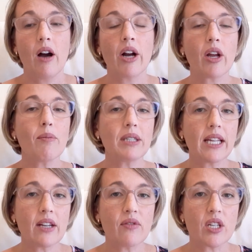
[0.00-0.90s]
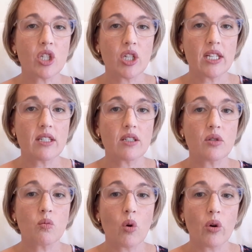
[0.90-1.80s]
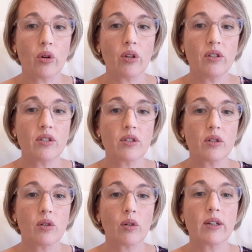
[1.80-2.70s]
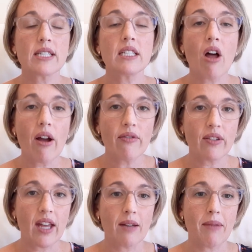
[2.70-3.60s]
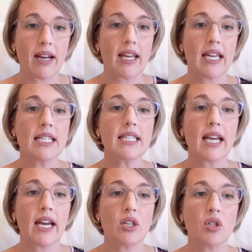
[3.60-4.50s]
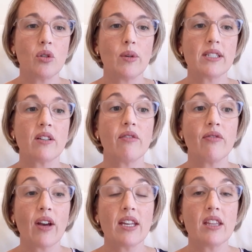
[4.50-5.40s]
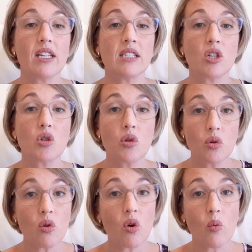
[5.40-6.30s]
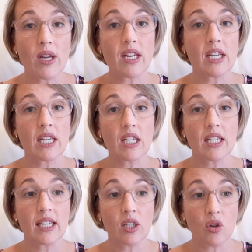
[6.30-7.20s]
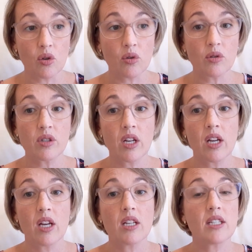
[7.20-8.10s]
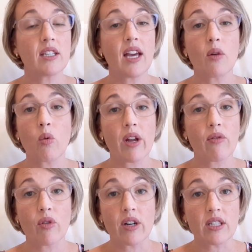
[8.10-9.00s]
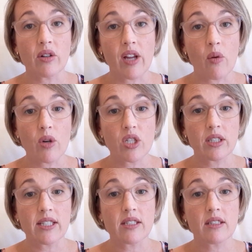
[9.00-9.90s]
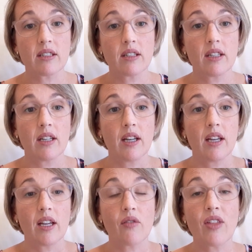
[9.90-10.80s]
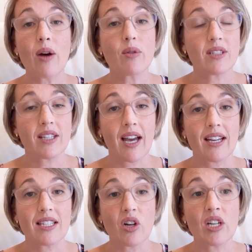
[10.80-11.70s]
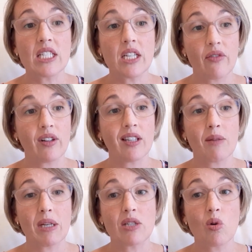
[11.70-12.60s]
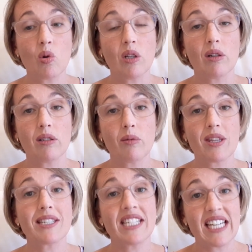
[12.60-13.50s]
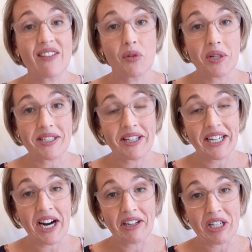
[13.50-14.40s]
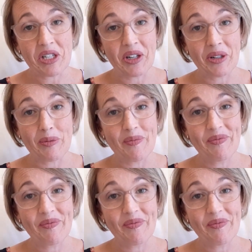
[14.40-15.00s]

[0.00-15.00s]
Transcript: I don't believe that Jesus' words, or his life for that matter, indicate to us that faith is a tool that we can use to get whatever it is on our wish list. If that was the case, I'd definitely be taller with a singing voice like Kari Jobe.